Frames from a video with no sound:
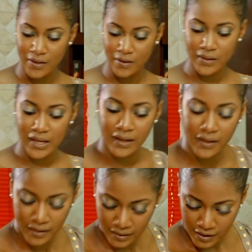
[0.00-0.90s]

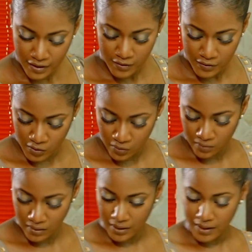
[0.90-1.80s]
Okay, so
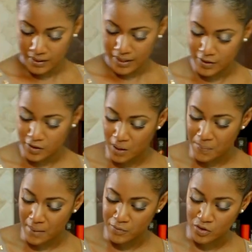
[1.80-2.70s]
next up
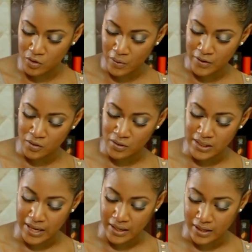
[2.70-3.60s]
I'm just going to
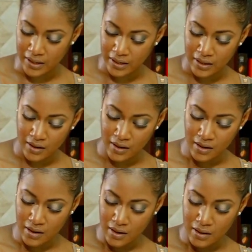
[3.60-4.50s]
take
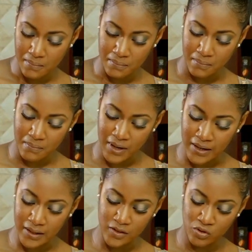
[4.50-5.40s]

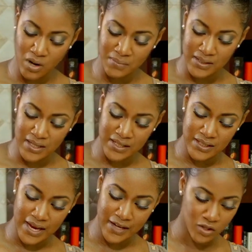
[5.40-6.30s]
my drumsticks
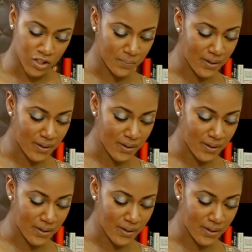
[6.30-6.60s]
and just